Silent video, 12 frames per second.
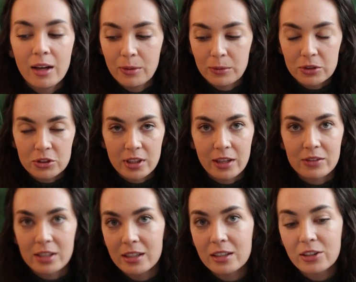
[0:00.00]
And we'll just
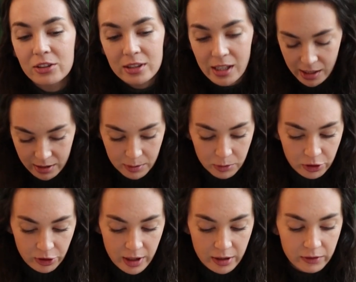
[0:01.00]
have to take some
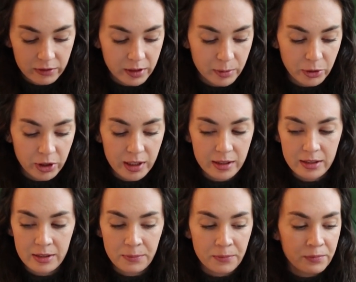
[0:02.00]
creative
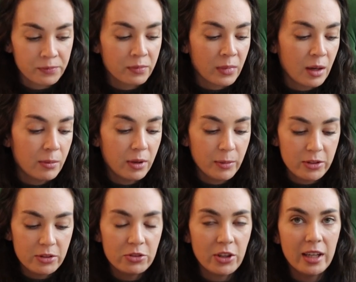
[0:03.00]
liberties. But I'm
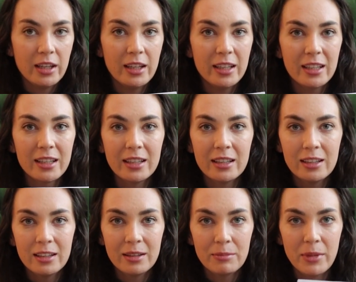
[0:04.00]
also trying to like
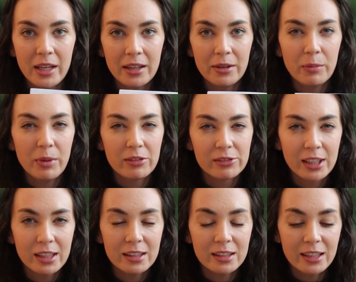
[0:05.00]
make it a bit
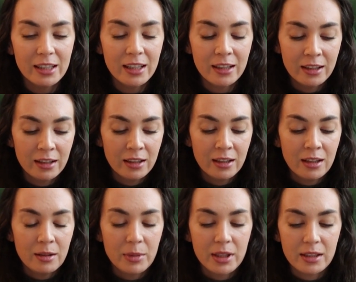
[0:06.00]
wrinkly
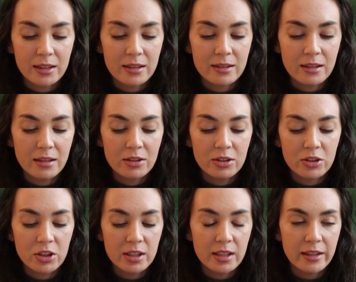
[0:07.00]
because
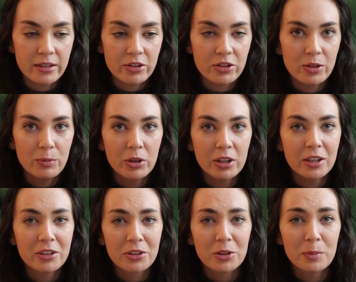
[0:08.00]
she says she put it
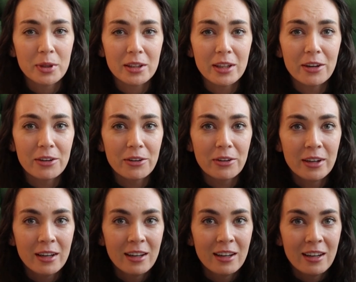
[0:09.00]
under her pillow
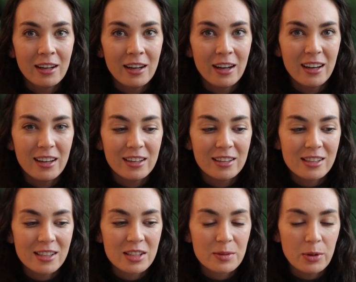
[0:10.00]
and
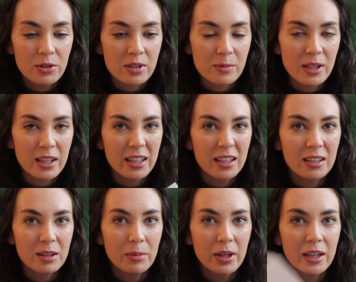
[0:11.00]
it's supposed to be like
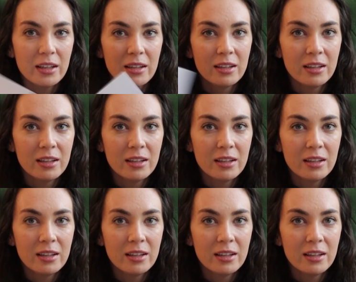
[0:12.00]
a bit